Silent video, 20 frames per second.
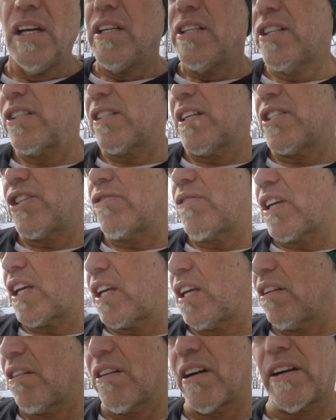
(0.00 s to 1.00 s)
Just let you
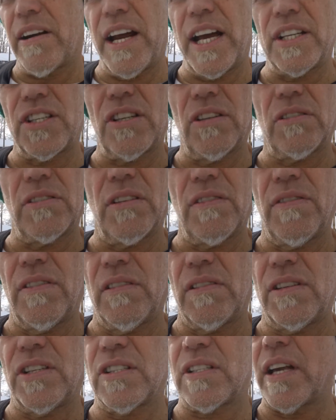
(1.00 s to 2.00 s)
kill our grandchildren?
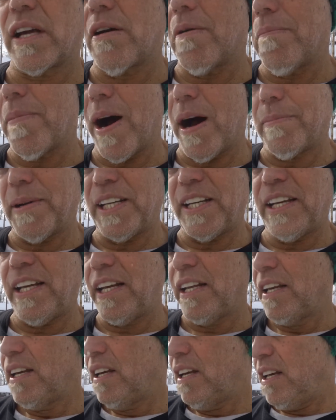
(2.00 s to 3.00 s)
Just like Obama
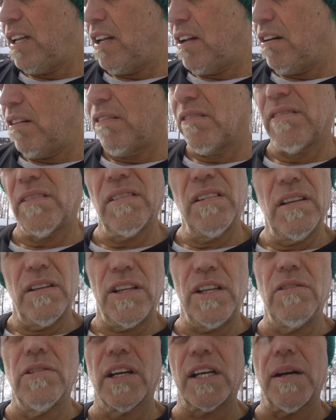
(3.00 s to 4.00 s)
did? You know,
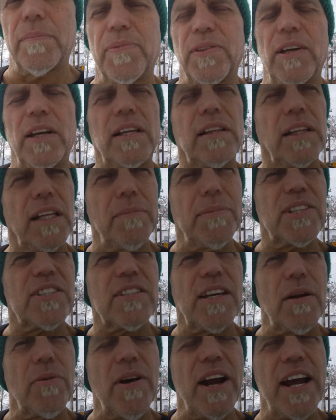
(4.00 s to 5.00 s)
you look up the limits
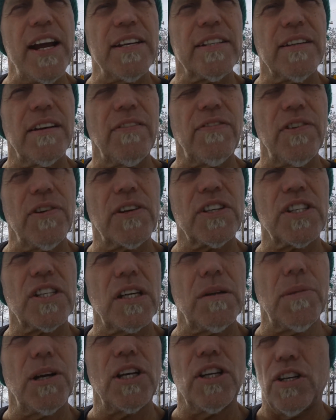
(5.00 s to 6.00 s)
they raised on
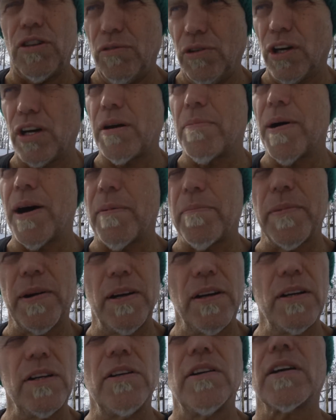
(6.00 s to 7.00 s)
Fukushima. You look them up.
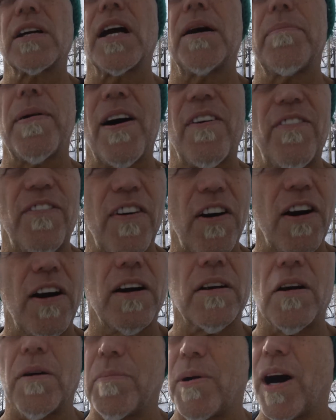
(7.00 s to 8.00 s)
You look up how far
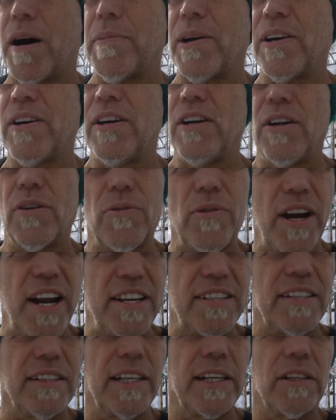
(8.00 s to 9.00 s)
Obama
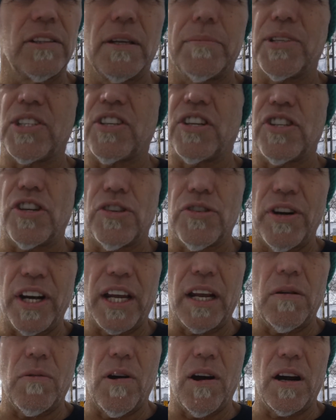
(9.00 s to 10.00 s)
raised the legal limits on your
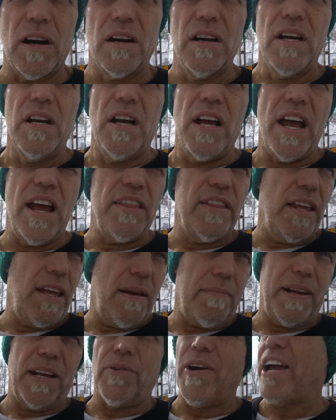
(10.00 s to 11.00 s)
drinking water.
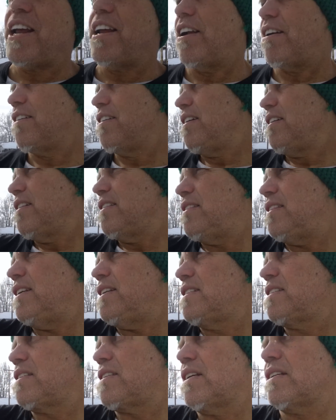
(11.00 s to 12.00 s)
I mean, right here.
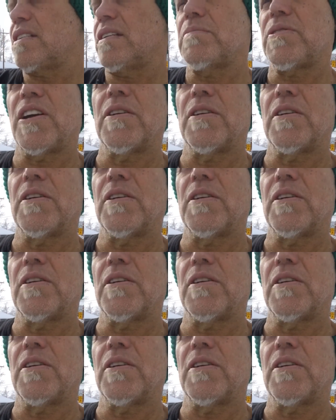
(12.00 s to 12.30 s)
These systems,